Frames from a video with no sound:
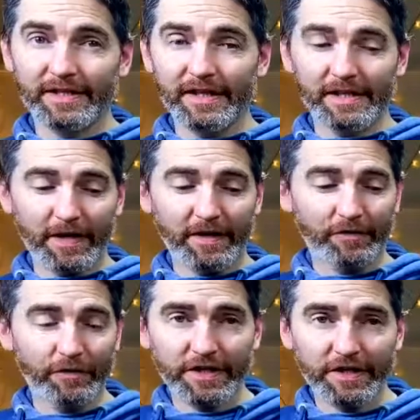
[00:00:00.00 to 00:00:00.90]
Let's play
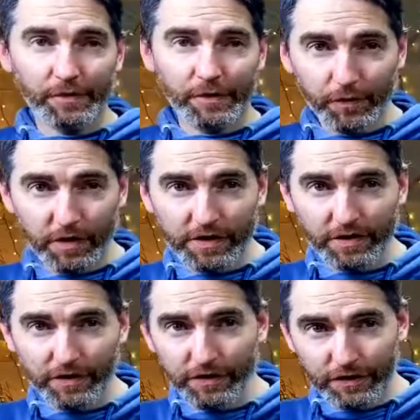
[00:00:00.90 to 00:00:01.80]
through each of these once. 1,
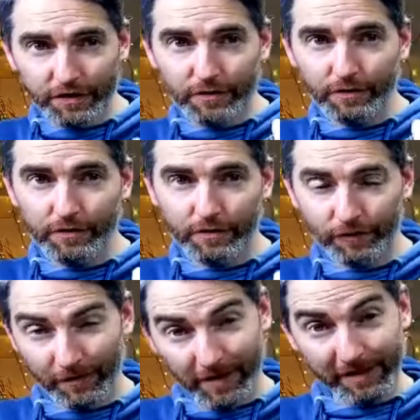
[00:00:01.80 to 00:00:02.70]
2,
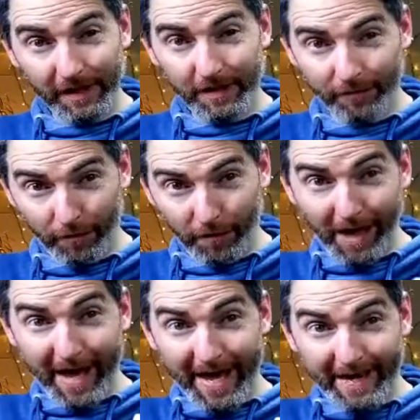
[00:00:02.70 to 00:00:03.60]
3, 4,
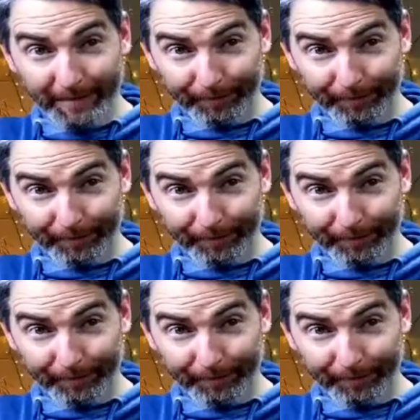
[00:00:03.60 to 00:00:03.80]
A.